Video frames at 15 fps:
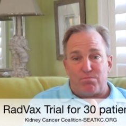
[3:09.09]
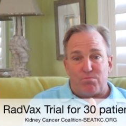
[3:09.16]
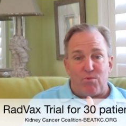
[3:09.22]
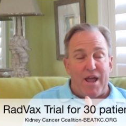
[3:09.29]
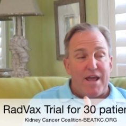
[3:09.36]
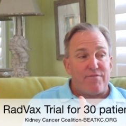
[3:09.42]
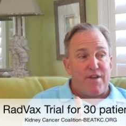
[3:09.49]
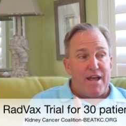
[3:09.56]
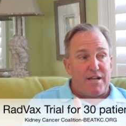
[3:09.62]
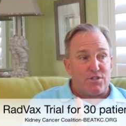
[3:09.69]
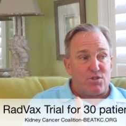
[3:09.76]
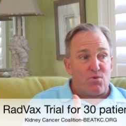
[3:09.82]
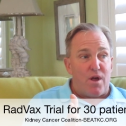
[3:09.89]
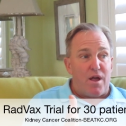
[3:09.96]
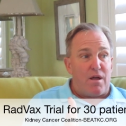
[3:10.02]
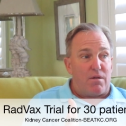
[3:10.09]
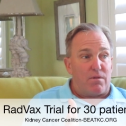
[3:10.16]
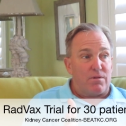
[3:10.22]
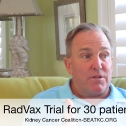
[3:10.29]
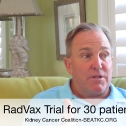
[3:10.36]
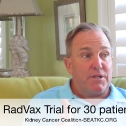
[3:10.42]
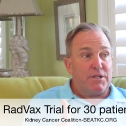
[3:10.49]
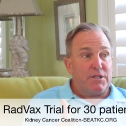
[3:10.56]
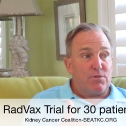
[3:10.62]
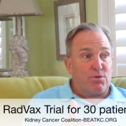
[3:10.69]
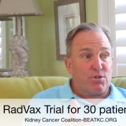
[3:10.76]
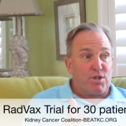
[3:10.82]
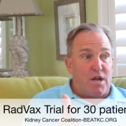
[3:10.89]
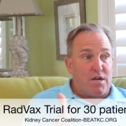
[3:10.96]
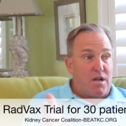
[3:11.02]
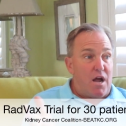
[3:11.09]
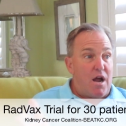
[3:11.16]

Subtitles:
Radvax trial, which Dr.